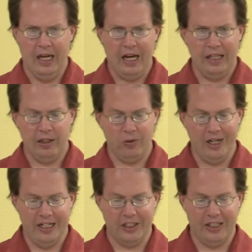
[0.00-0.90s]
on their
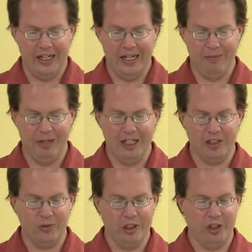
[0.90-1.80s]
legs, they had
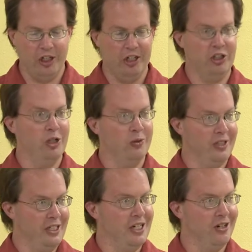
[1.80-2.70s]
bands which uh, showed
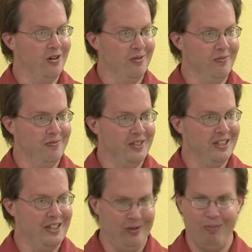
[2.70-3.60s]
the year
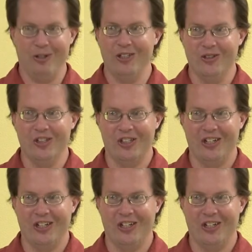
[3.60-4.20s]
that they were produced,